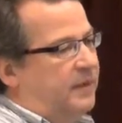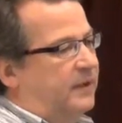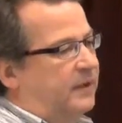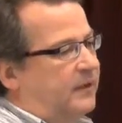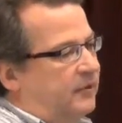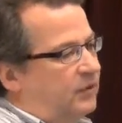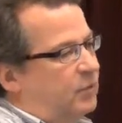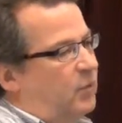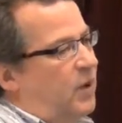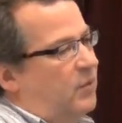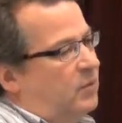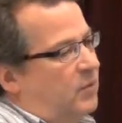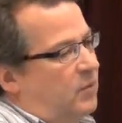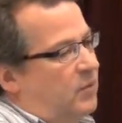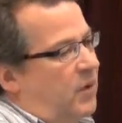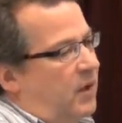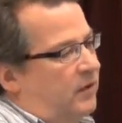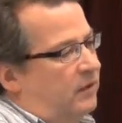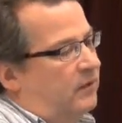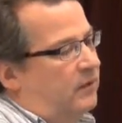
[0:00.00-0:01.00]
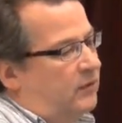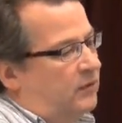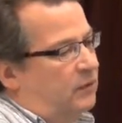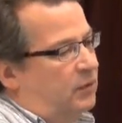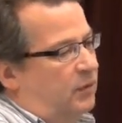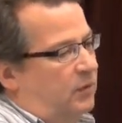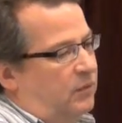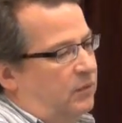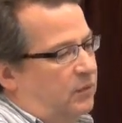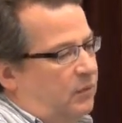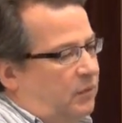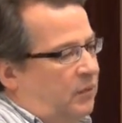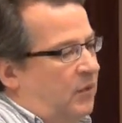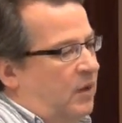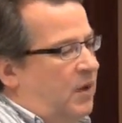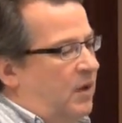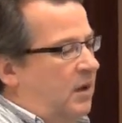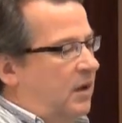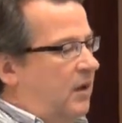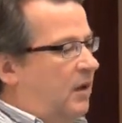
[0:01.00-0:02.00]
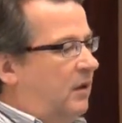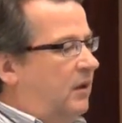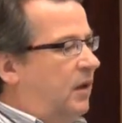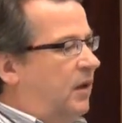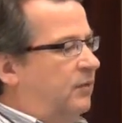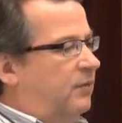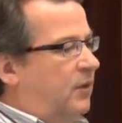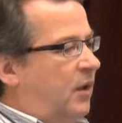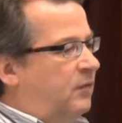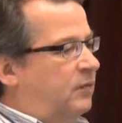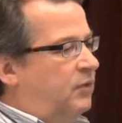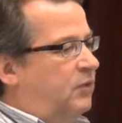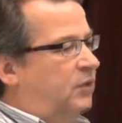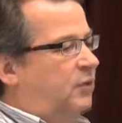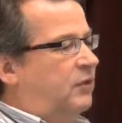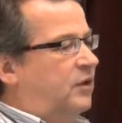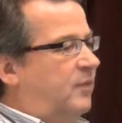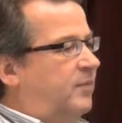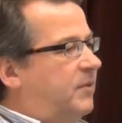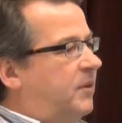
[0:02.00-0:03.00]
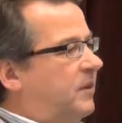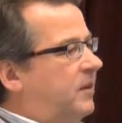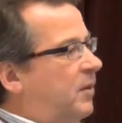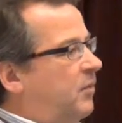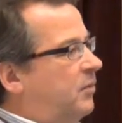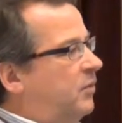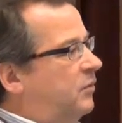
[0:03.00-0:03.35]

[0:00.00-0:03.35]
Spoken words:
but this one we wanted to sort of do something that